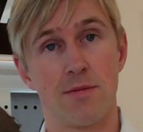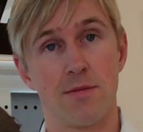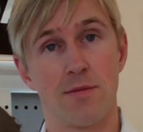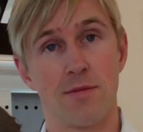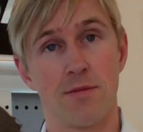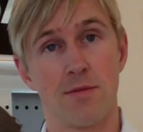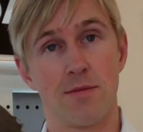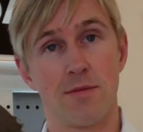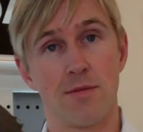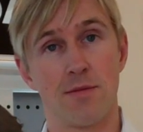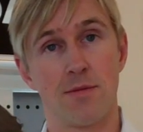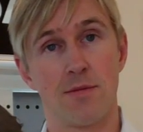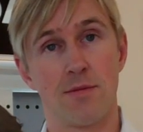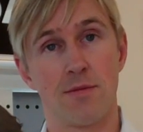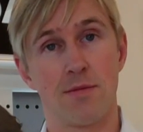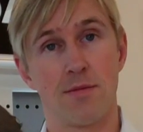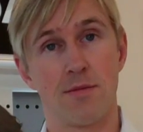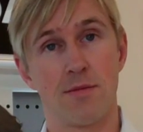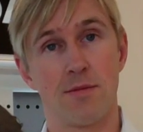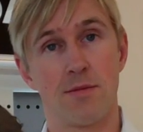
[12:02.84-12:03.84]
Possible
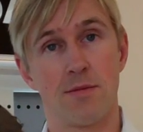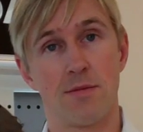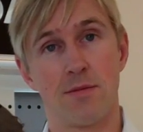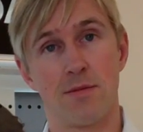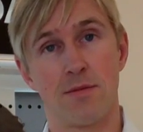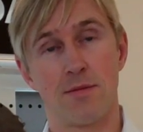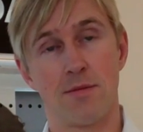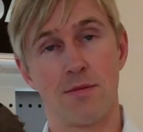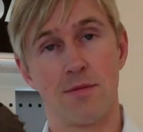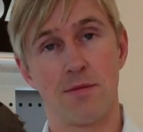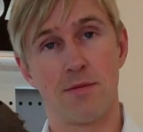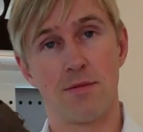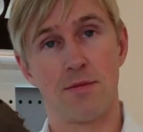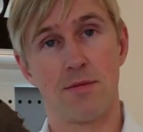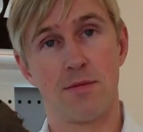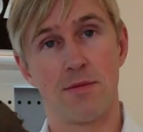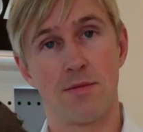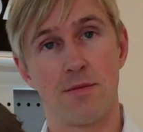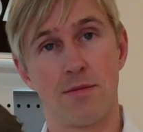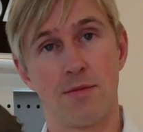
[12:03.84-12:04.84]
look to position
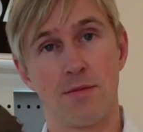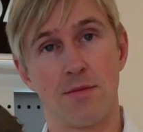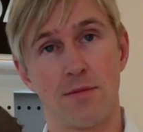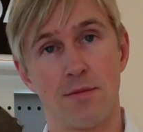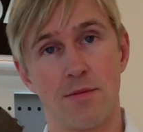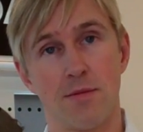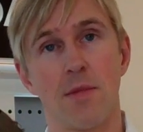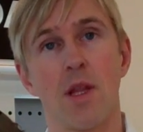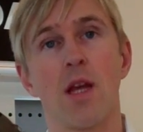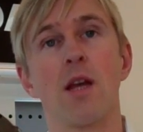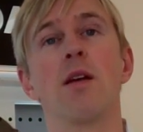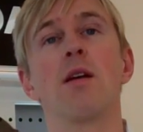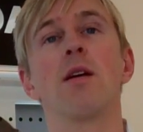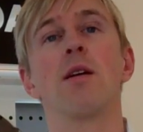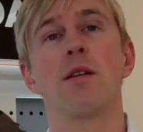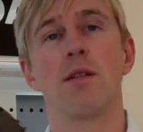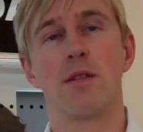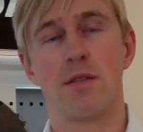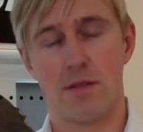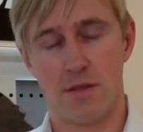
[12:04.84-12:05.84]
itself in the UK?